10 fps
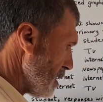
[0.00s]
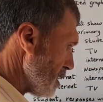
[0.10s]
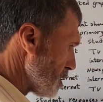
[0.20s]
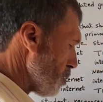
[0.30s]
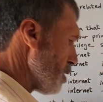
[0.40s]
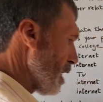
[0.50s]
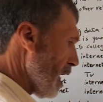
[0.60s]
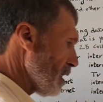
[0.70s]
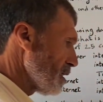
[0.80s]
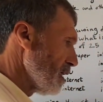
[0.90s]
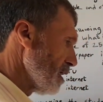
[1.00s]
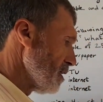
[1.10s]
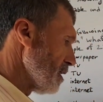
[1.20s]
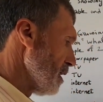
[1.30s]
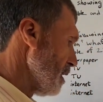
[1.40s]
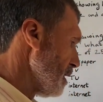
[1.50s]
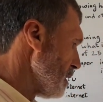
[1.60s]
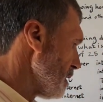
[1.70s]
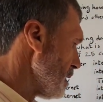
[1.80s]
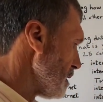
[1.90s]
So we got
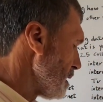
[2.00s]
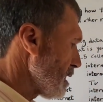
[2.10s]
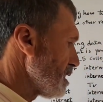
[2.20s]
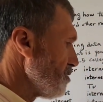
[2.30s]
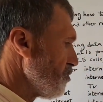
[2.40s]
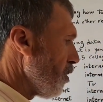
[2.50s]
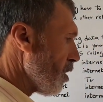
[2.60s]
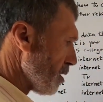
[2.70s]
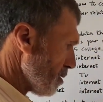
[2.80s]
64.